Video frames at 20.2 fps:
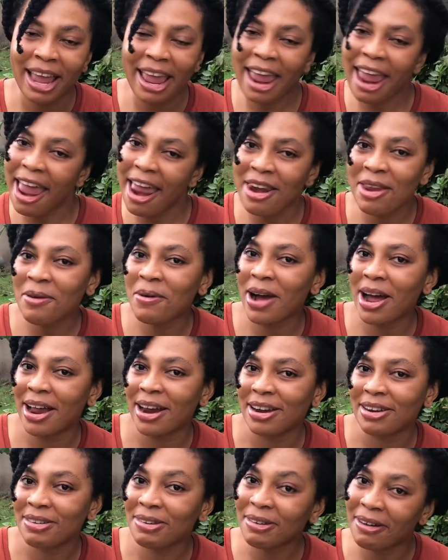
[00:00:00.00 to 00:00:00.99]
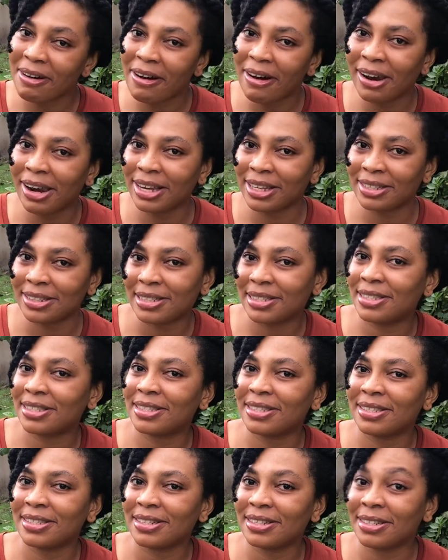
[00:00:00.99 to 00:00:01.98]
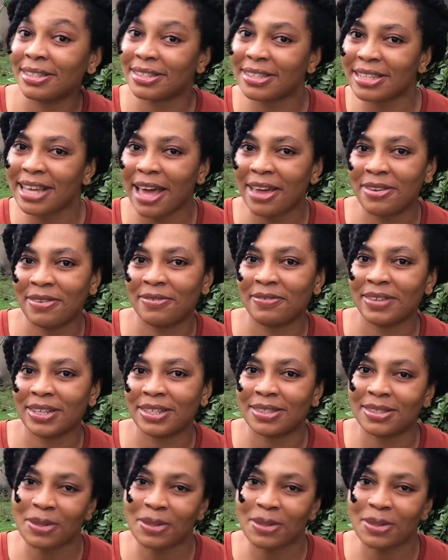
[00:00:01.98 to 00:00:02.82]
anyone you call it, you're scared of it.